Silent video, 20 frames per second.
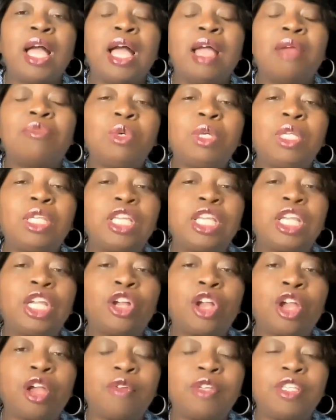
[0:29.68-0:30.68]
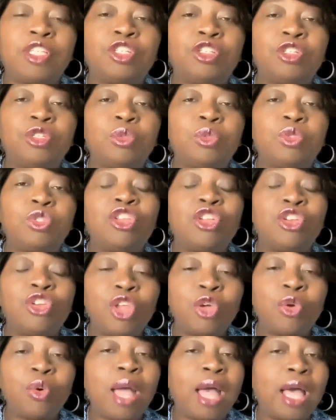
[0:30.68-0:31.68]
I want to encourage you to
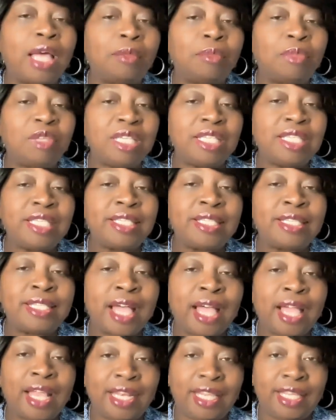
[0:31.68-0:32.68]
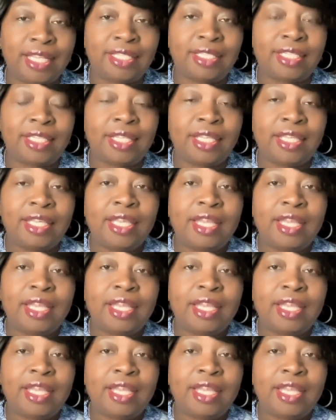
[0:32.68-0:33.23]
know how to be silent.